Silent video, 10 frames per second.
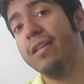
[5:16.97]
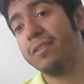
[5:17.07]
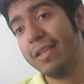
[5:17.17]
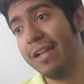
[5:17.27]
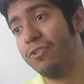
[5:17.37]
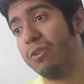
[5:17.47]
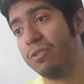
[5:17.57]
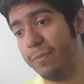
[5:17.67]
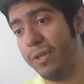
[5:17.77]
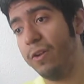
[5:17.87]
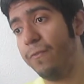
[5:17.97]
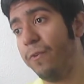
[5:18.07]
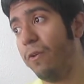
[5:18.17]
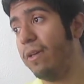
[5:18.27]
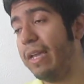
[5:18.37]
Soundtrack was
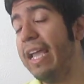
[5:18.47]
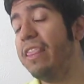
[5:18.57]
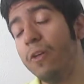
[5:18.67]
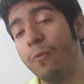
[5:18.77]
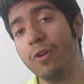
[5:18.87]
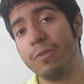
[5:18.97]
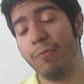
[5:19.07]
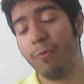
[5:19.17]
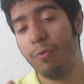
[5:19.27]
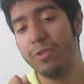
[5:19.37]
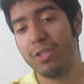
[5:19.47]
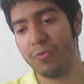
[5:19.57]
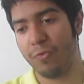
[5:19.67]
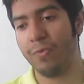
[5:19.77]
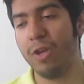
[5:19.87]
beautiful. And the voice performances
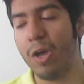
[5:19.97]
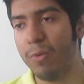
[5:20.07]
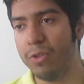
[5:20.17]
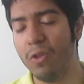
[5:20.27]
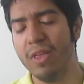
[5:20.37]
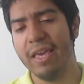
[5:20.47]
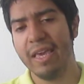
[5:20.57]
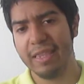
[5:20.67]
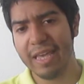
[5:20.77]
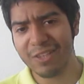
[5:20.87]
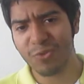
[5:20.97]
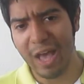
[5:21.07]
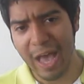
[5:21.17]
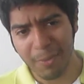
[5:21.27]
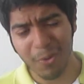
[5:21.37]
were phenomenal. And that's why
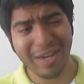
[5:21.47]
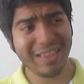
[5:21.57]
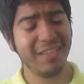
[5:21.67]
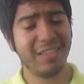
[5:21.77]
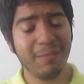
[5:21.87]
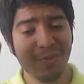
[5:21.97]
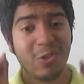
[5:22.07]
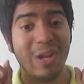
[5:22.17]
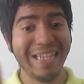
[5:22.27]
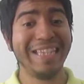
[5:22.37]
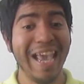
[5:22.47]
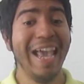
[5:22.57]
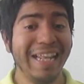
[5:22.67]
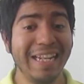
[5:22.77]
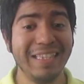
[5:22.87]
I'm going to rate this episode a
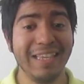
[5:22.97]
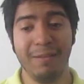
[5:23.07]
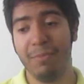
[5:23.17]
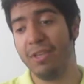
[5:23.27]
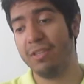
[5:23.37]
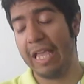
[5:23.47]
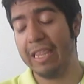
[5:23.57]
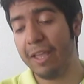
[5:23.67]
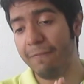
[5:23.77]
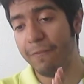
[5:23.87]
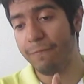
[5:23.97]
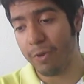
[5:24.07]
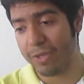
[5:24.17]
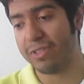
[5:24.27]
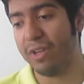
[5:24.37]
10 out of 10 because I love the
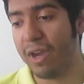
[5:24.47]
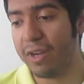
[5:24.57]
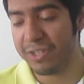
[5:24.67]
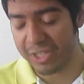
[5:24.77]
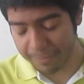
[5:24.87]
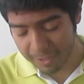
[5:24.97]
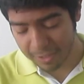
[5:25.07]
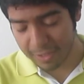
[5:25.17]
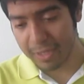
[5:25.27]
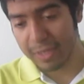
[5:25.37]
focus on Hanajima